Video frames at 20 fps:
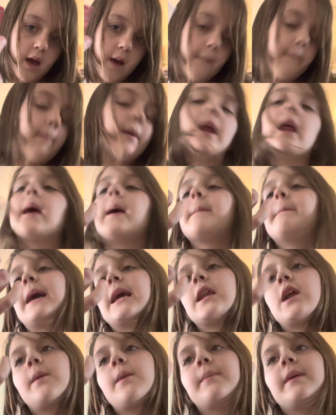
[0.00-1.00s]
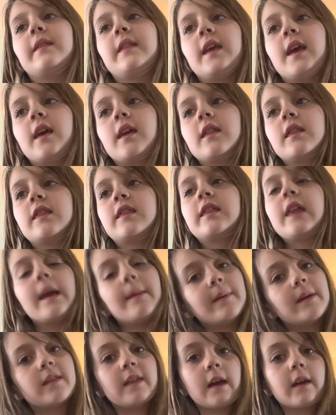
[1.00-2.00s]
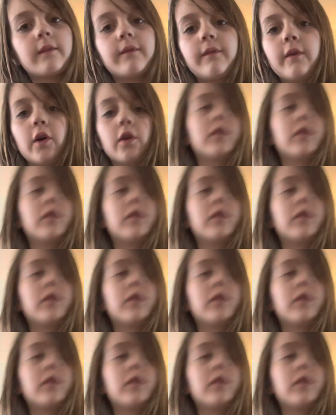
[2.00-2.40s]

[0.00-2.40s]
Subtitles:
But it might not be the same exact phone,